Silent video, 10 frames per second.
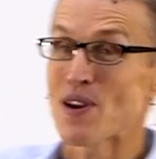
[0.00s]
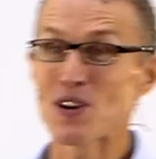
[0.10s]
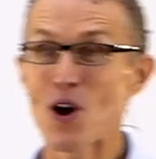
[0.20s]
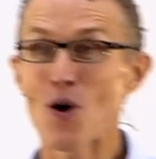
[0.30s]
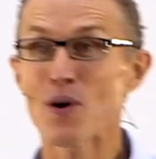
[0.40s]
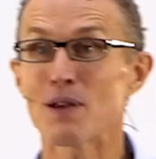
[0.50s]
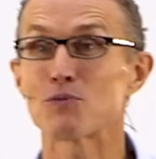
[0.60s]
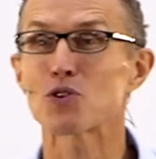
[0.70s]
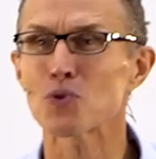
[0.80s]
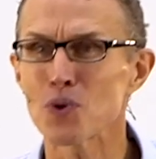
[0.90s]
we know
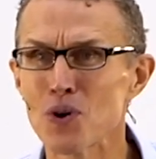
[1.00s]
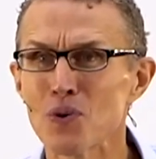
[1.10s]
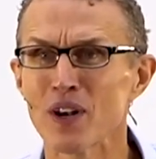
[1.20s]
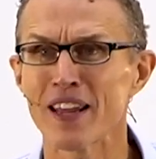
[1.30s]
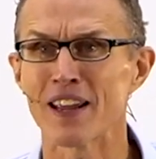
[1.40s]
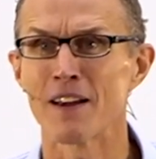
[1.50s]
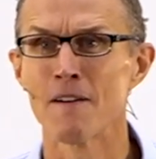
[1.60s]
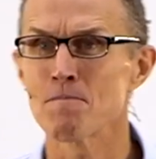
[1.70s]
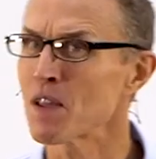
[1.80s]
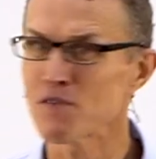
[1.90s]
Him truly,
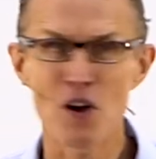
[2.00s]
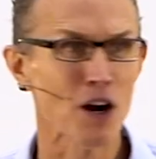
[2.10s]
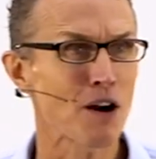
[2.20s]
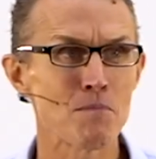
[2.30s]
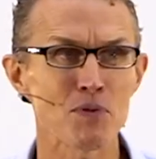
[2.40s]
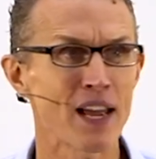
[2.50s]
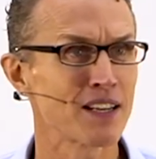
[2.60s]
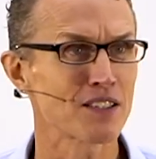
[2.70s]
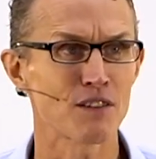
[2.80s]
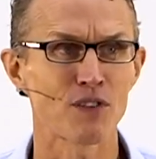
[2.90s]
if not
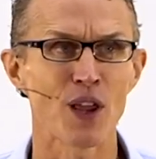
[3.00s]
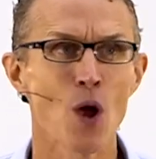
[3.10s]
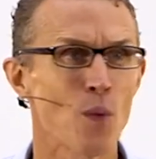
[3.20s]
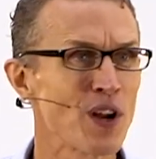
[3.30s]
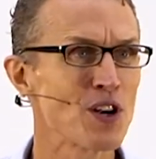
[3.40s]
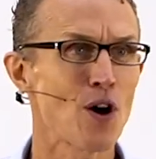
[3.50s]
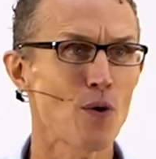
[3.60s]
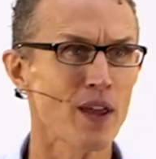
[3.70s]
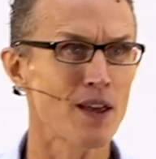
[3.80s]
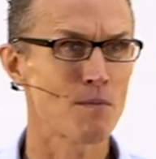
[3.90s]
comprehensively. We
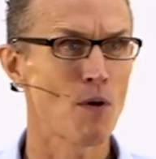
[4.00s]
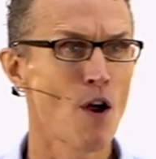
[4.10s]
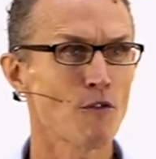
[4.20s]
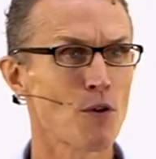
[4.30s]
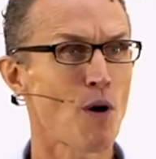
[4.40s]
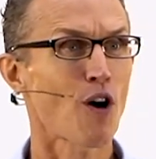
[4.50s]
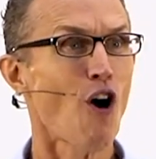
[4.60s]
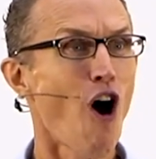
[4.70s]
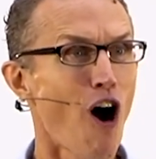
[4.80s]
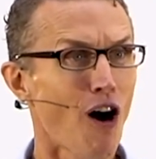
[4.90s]
know Him from our
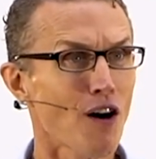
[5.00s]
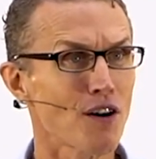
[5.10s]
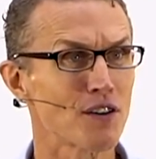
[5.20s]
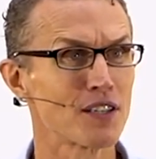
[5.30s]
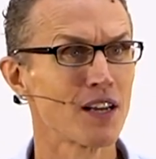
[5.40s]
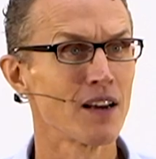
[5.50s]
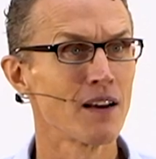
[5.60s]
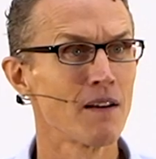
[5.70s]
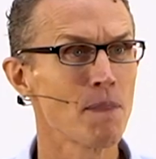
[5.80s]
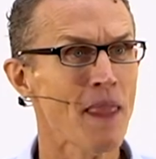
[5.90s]
heart.
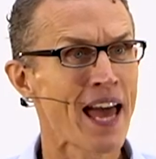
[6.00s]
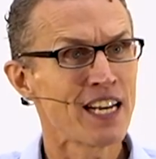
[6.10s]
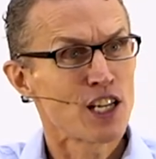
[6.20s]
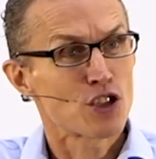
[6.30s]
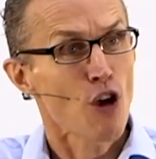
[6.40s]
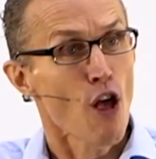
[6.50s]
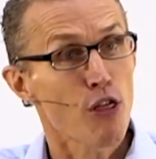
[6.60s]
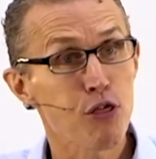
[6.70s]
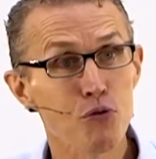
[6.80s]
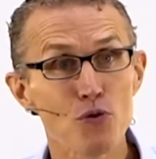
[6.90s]
And it is
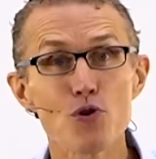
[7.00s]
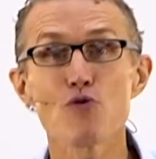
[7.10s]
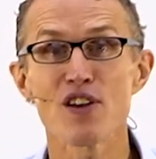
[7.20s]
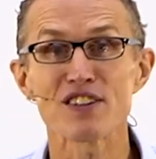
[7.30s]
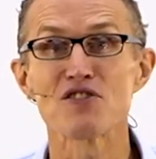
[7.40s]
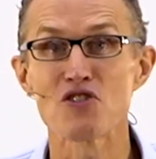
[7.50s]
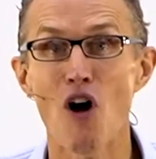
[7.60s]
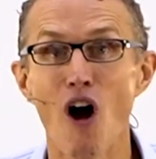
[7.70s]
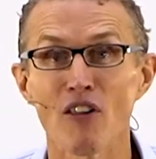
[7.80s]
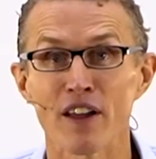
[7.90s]
through this
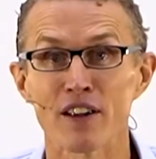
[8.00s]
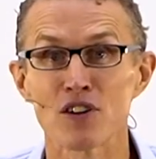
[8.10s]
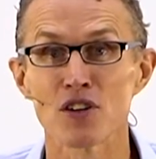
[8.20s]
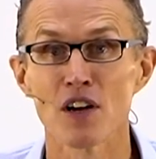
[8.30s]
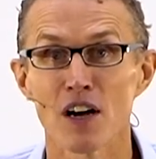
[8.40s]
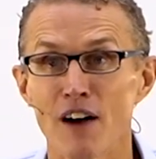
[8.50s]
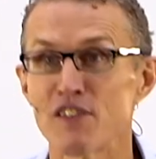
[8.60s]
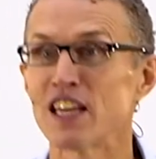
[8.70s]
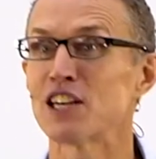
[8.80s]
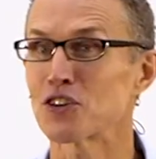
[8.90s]
knowledge of
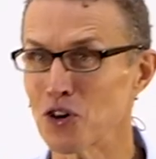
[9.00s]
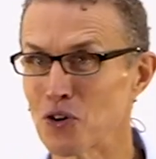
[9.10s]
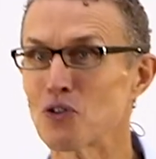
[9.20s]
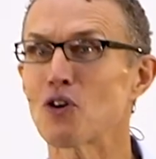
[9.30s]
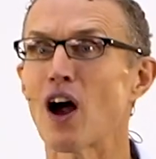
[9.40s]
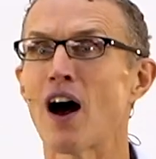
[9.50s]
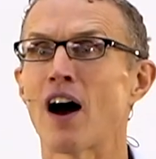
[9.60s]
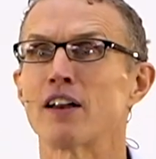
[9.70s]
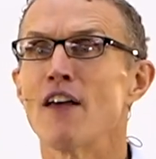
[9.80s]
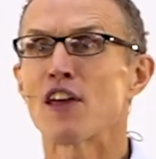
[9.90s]
the eternal
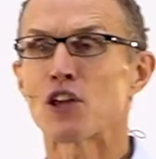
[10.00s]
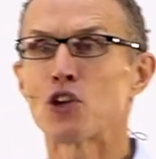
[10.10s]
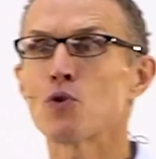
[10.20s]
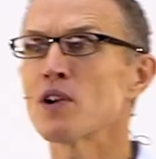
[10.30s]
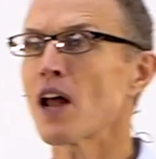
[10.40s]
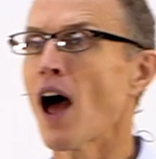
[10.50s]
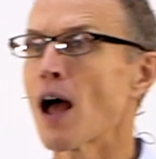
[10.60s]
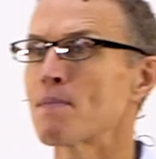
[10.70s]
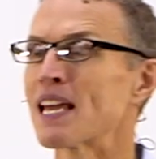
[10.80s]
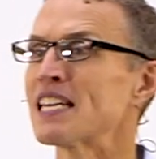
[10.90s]
God that you and
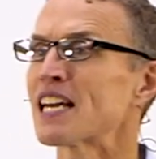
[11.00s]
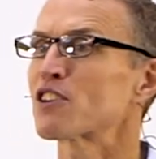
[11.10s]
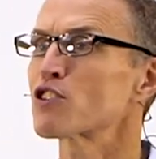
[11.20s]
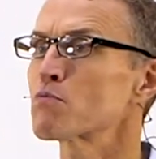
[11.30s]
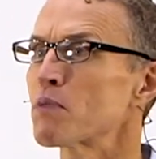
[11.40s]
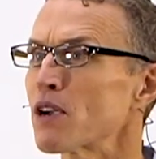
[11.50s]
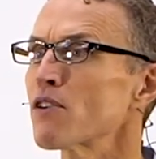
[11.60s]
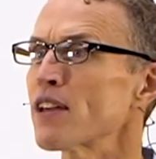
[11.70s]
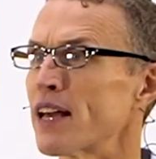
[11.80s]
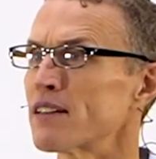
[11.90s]
I begin to
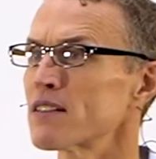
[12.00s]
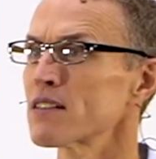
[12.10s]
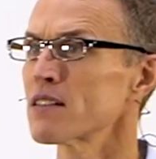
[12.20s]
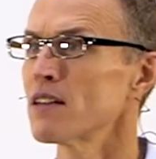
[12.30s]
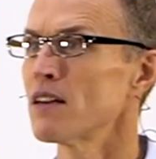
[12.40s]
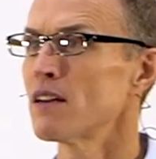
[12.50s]
experience